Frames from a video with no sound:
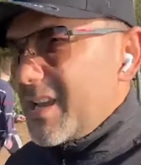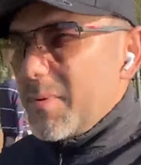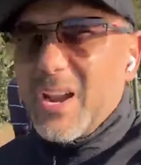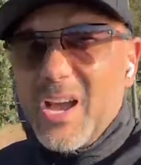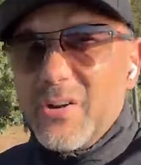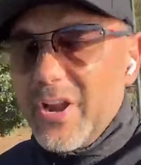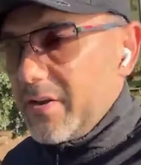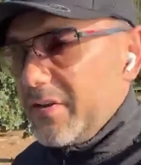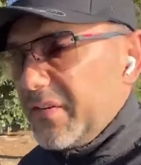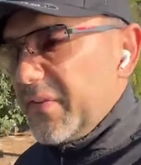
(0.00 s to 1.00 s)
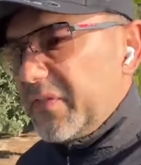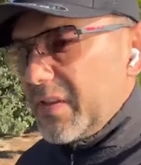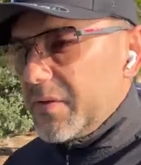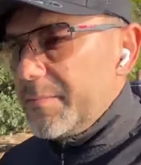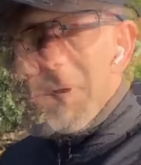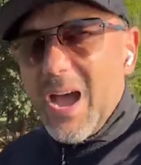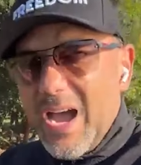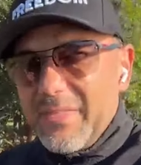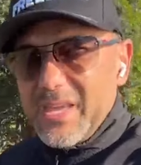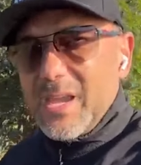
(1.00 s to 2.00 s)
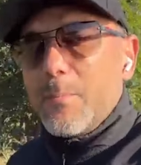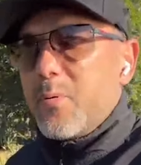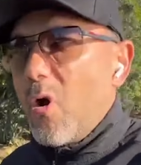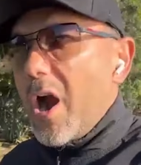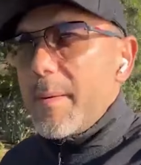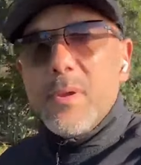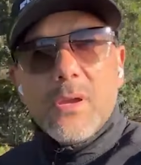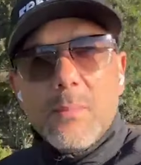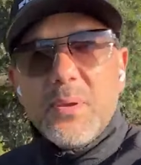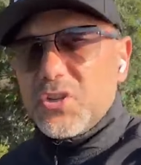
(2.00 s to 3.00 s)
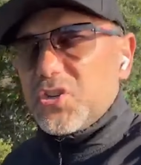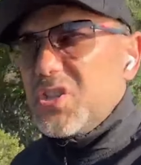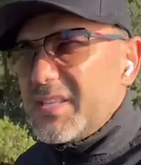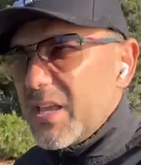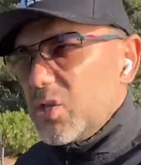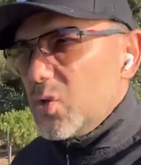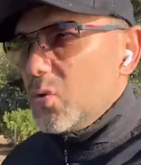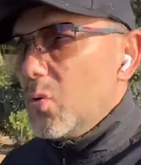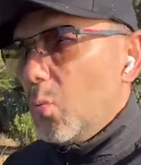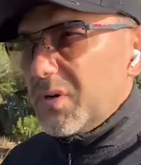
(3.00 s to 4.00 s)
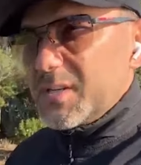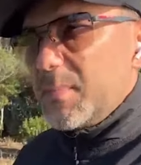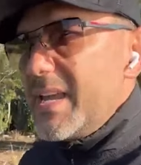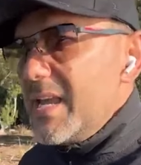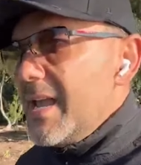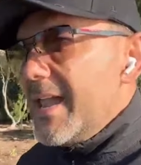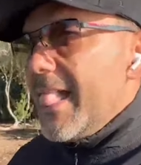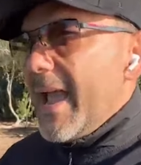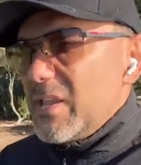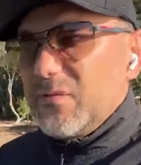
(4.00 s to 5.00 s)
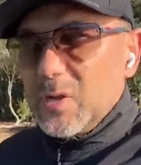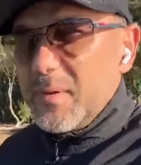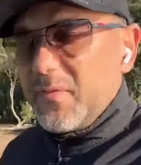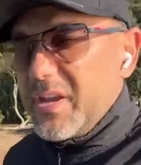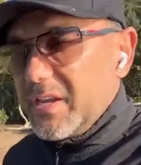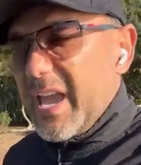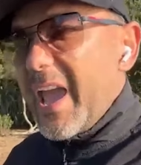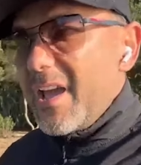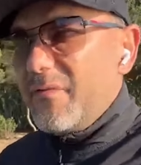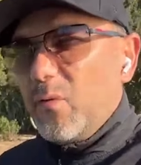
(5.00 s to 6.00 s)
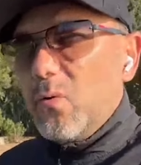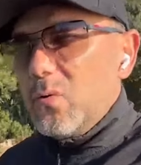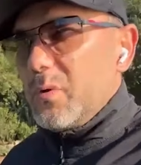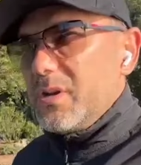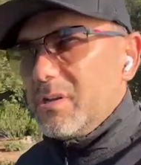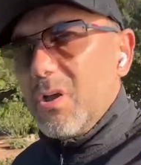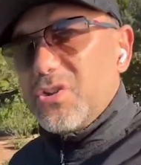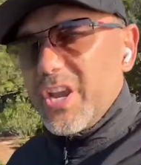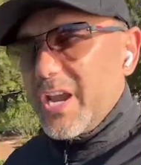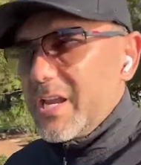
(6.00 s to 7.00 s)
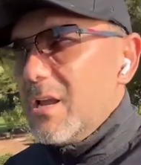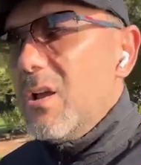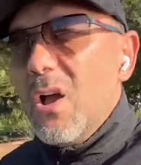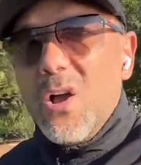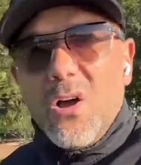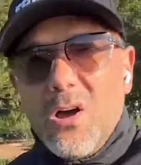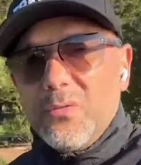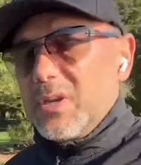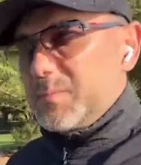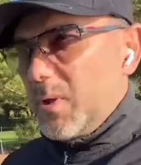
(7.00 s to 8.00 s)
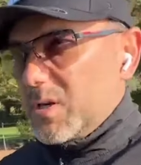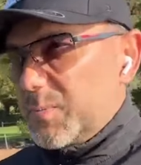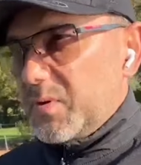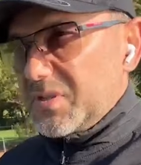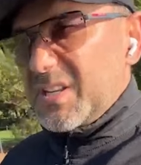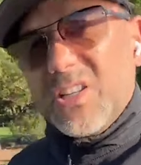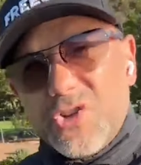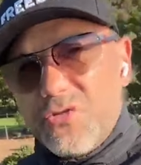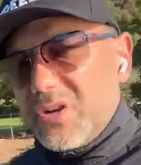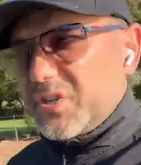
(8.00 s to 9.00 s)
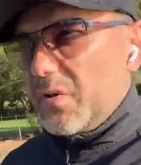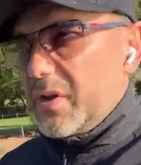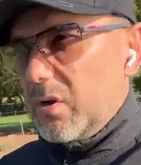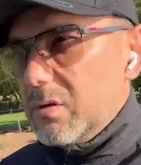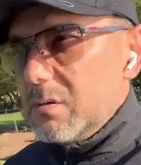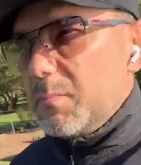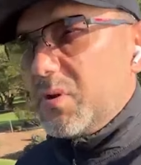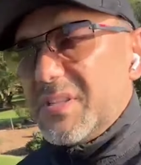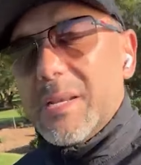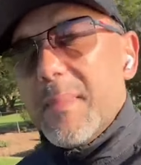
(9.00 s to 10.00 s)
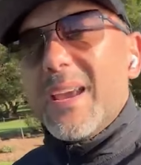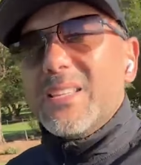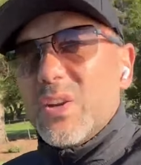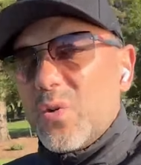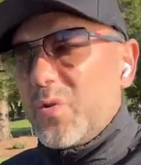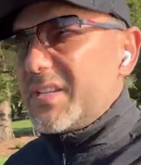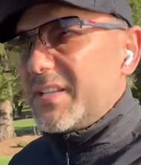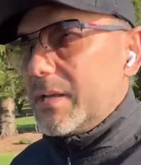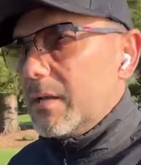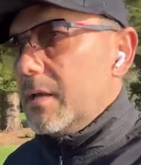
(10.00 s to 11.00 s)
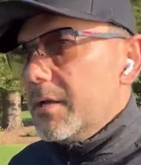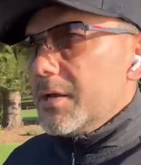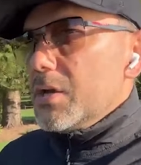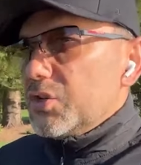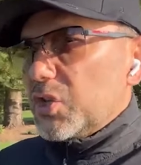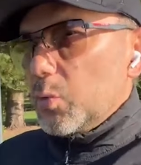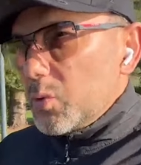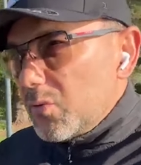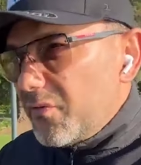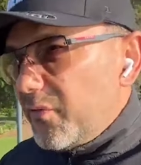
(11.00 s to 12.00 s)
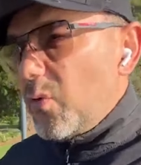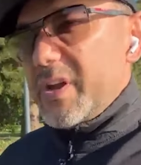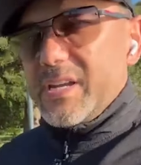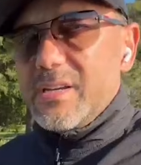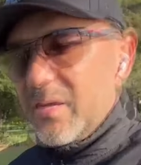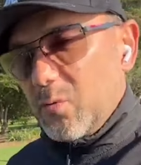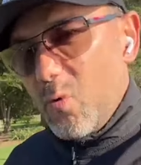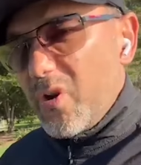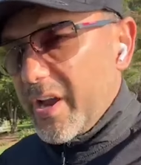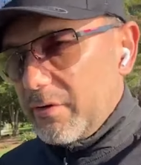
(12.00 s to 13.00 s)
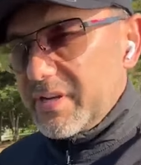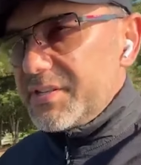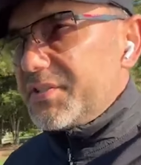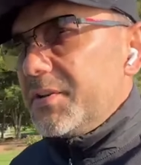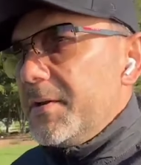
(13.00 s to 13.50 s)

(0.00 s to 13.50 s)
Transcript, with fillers: about 100, 150 of them are the prime positions that you want to be. And you've got to be very careful when negotiating on those blocks because there's a lot of tricks going on because the demand is increasing. So you want to avoid the wrong areas.